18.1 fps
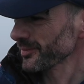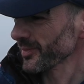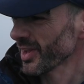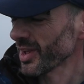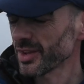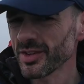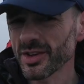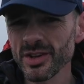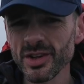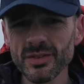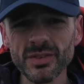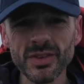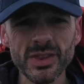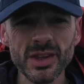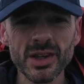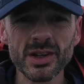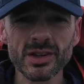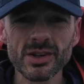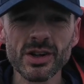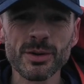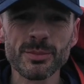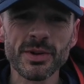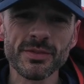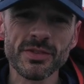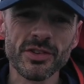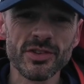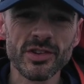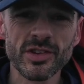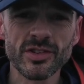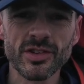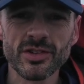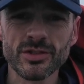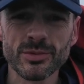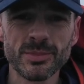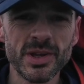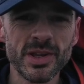I don't even think I got above the
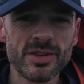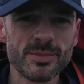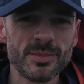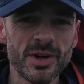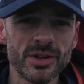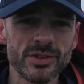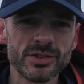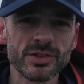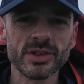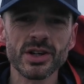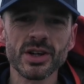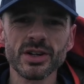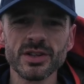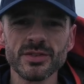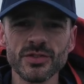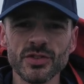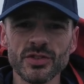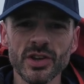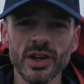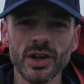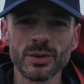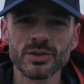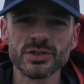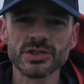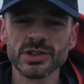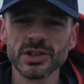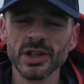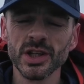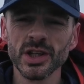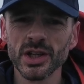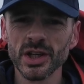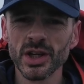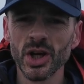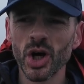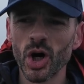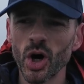600 metre mark, so I can't even say I was
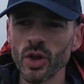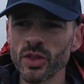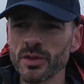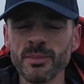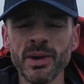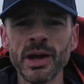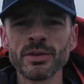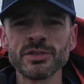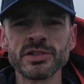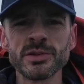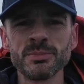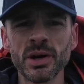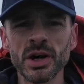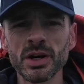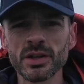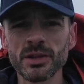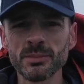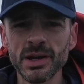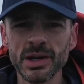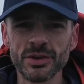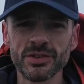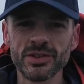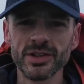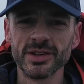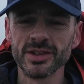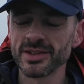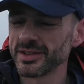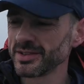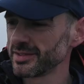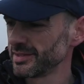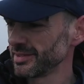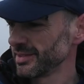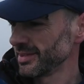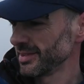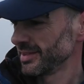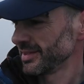on the mountain part of the mountain.
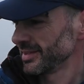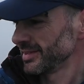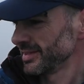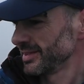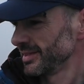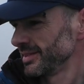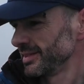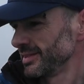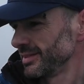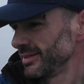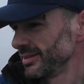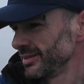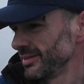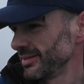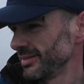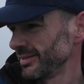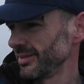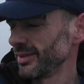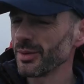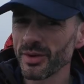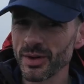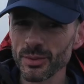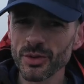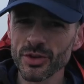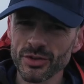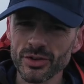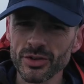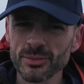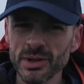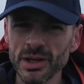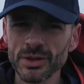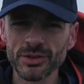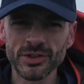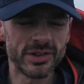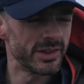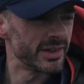Though I was on a
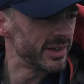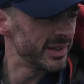mountain.